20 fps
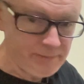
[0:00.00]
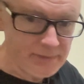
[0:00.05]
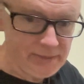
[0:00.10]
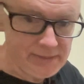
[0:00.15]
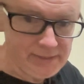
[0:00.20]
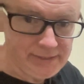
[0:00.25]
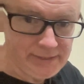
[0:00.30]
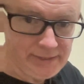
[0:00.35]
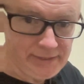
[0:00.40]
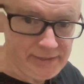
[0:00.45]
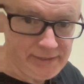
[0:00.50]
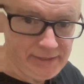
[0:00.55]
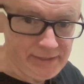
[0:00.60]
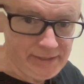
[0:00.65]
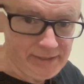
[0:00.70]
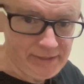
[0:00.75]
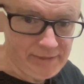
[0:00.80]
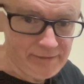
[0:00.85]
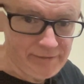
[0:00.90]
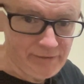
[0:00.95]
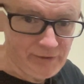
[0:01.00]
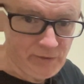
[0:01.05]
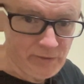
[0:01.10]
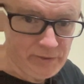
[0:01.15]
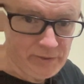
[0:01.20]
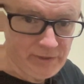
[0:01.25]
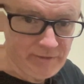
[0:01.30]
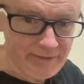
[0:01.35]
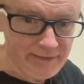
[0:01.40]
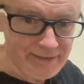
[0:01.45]
that together and
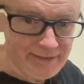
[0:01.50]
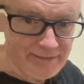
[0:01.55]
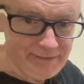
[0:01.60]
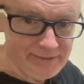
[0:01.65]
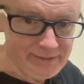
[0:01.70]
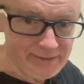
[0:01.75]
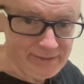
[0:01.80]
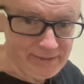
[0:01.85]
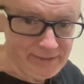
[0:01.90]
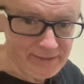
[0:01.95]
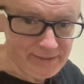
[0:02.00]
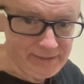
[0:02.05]
fold it around,